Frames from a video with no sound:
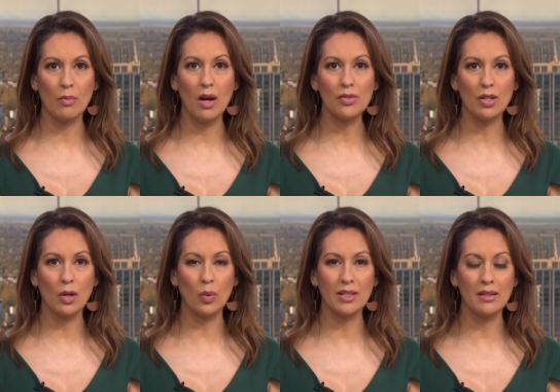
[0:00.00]
much.
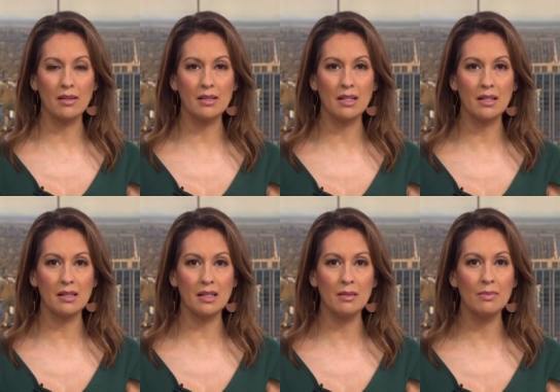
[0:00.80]
And according to the
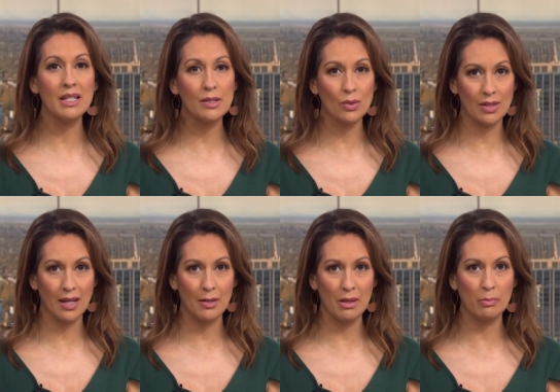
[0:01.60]
CDC,
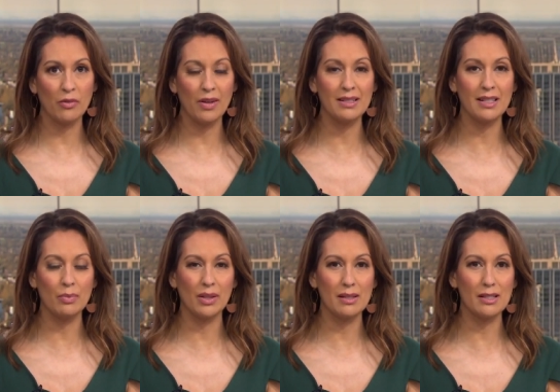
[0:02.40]
measles can be
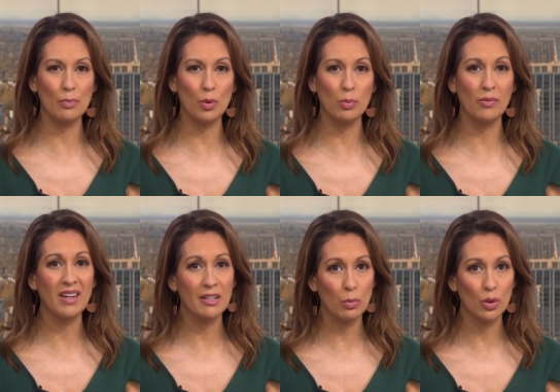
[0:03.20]
prevented with a simple
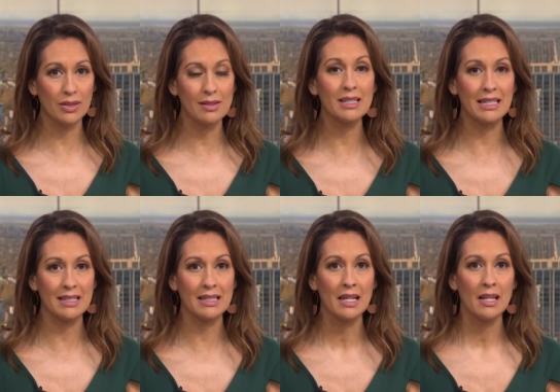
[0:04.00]
preventable disease